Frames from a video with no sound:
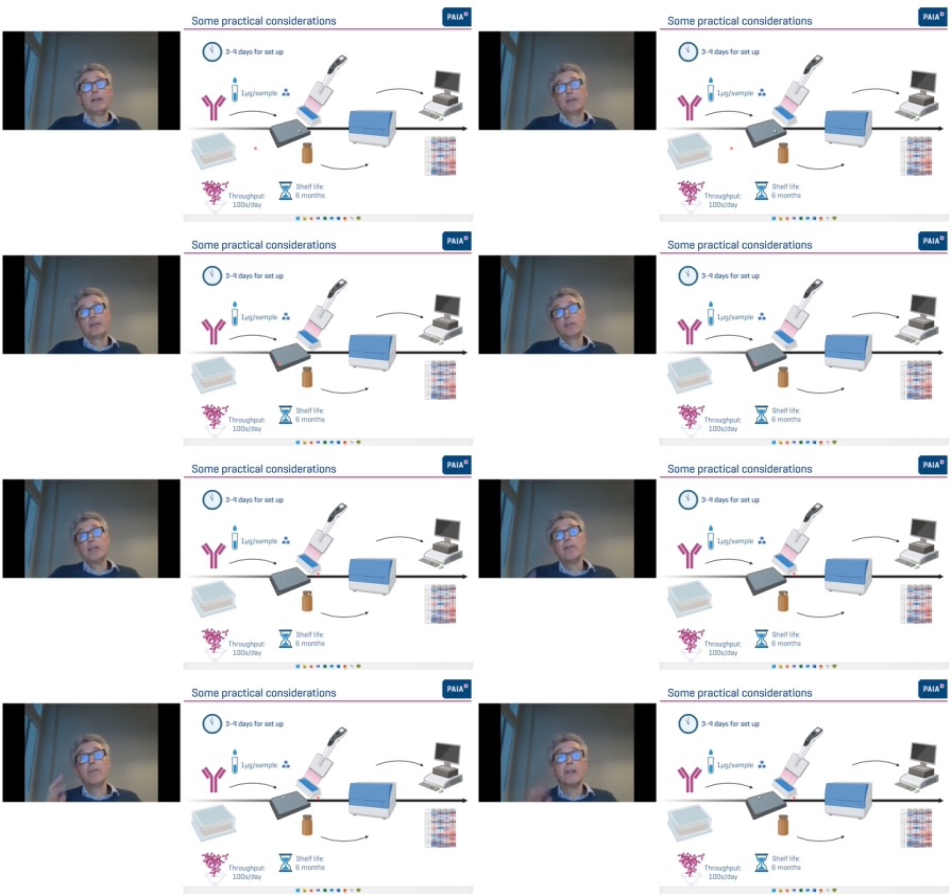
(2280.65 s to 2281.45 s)
The
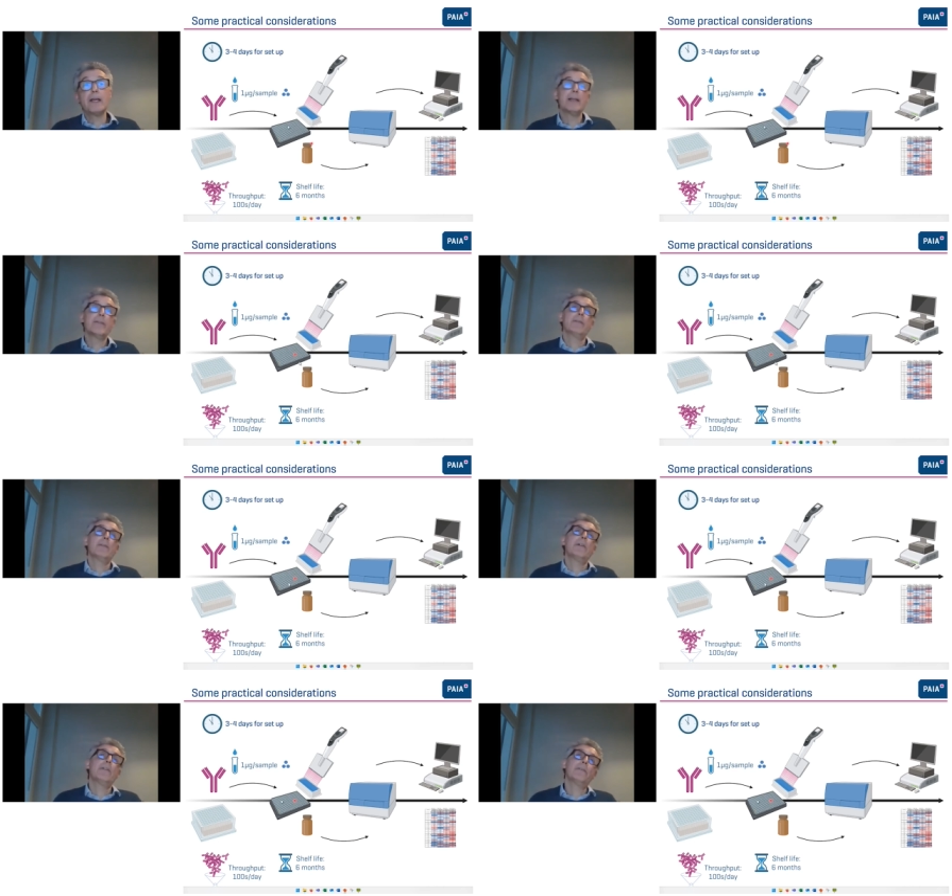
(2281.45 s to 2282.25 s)
shelf life
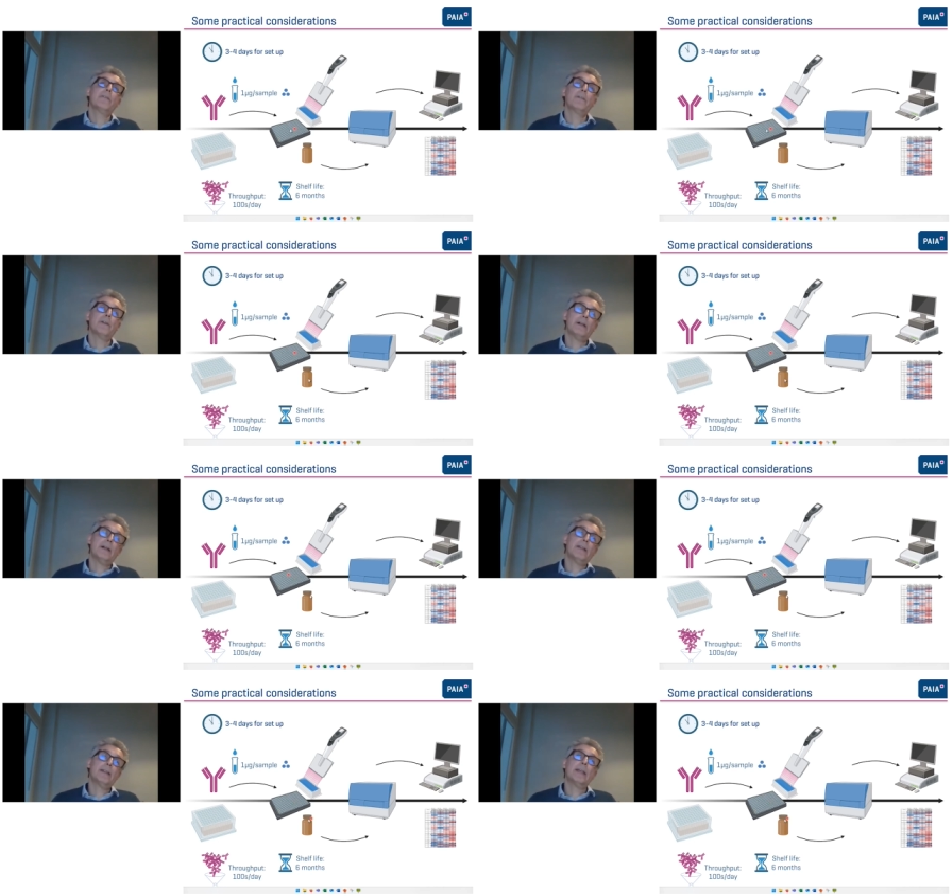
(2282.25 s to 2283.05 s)
of
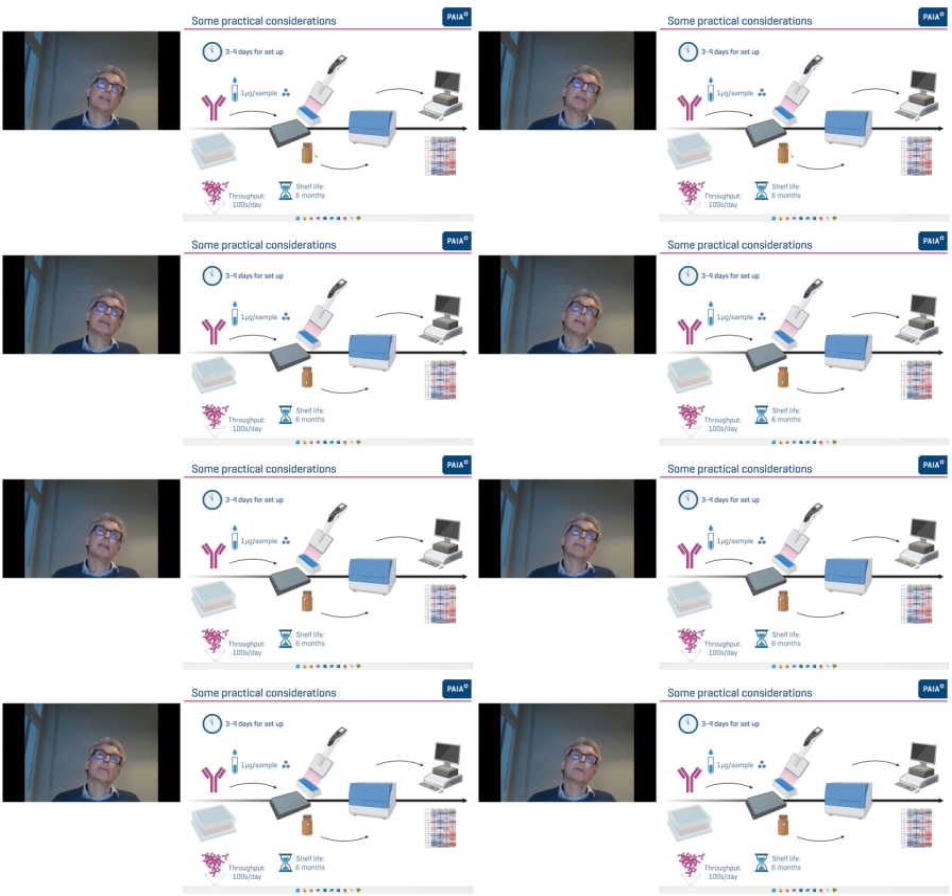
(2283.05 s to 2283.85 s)
the assay
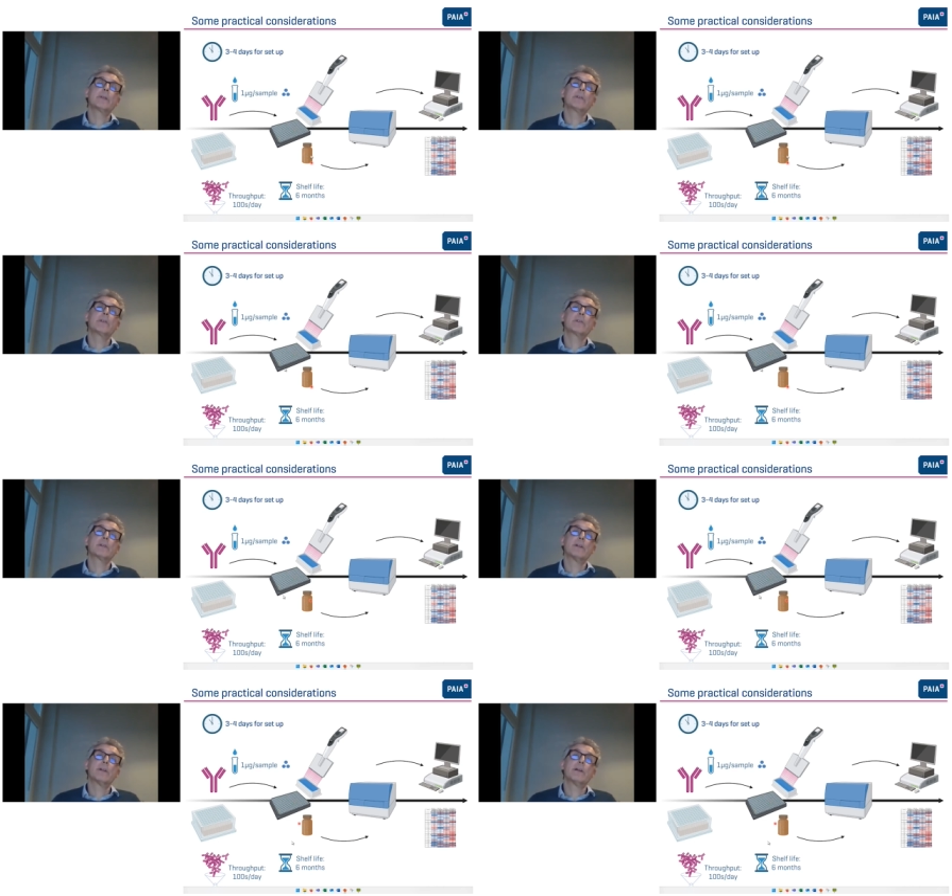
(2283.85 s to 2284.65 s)
kits, which
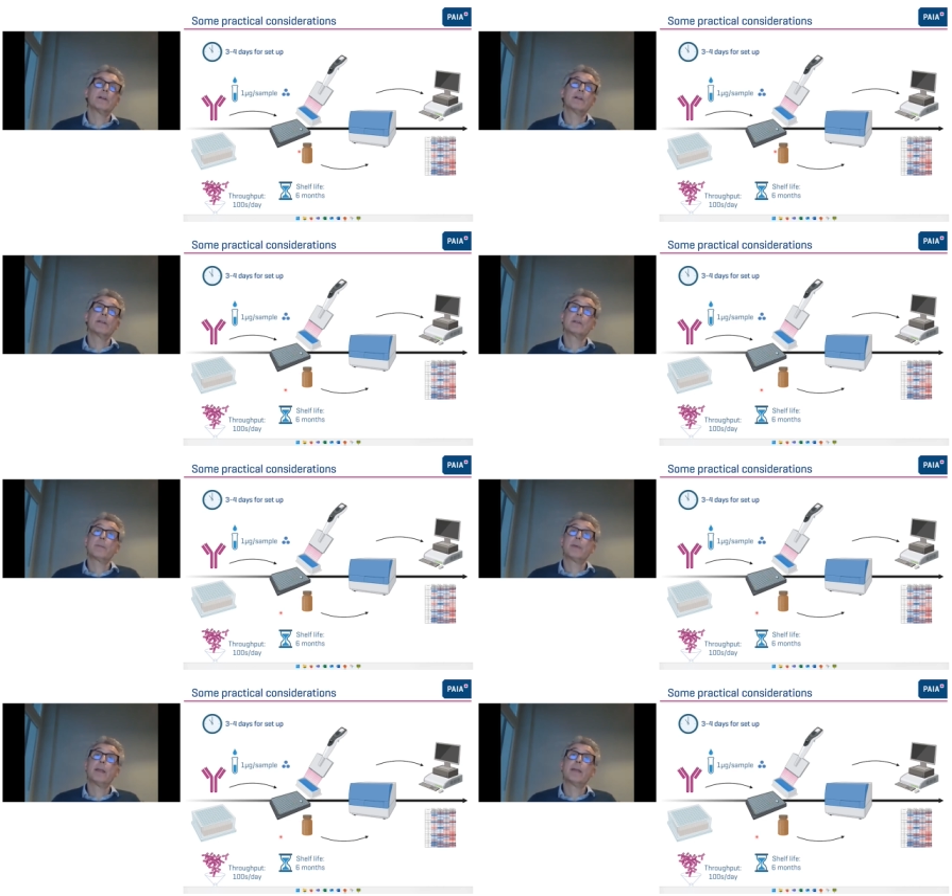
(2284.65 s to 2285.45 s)
is a
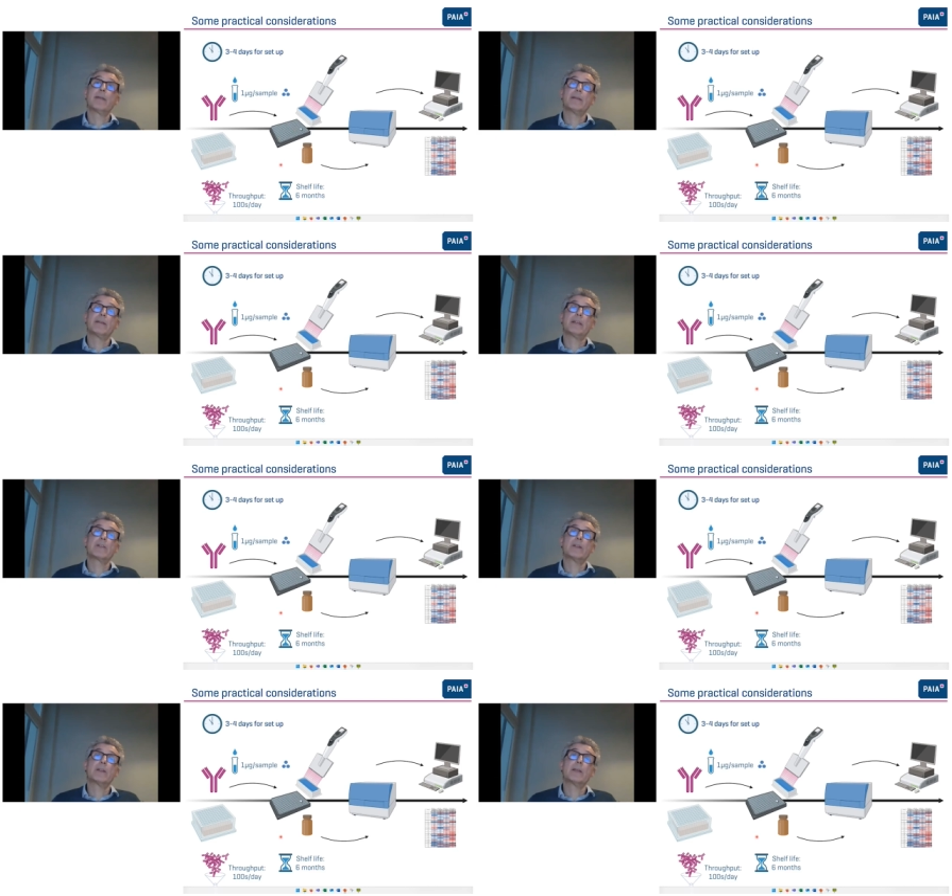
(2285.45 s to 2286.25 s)
plate
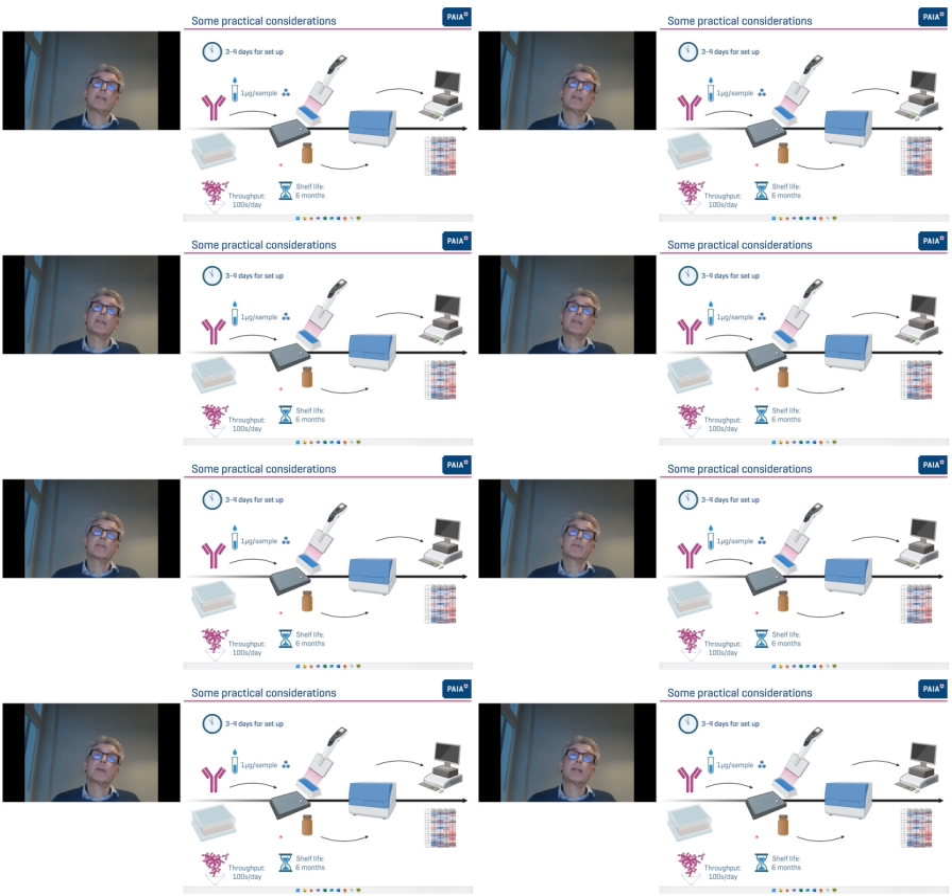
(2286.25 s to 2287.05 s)
essentially, and
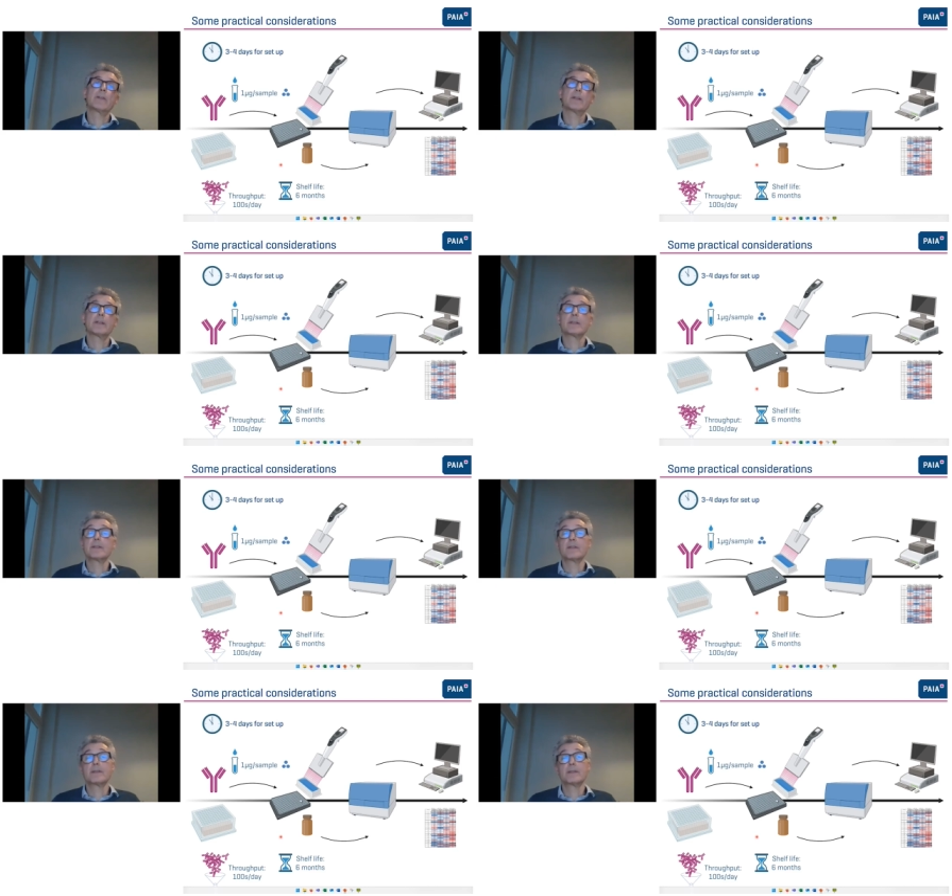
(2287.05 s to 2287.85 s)
the reagent
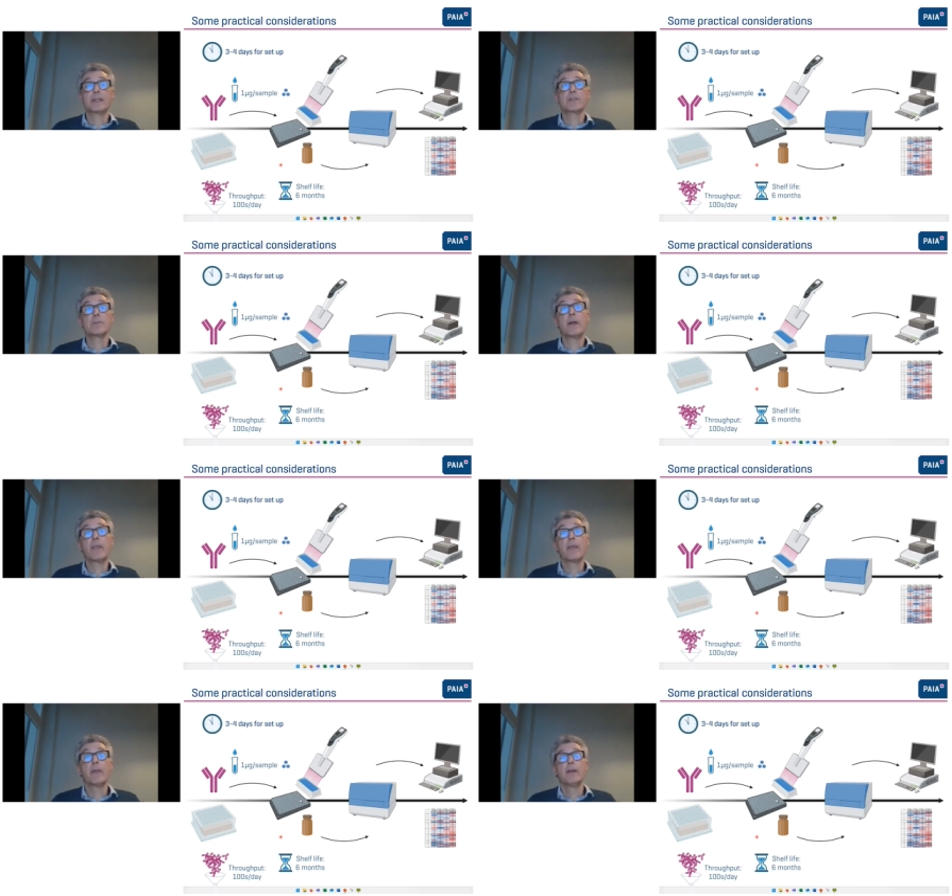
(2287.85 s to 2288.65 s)
is 6 months.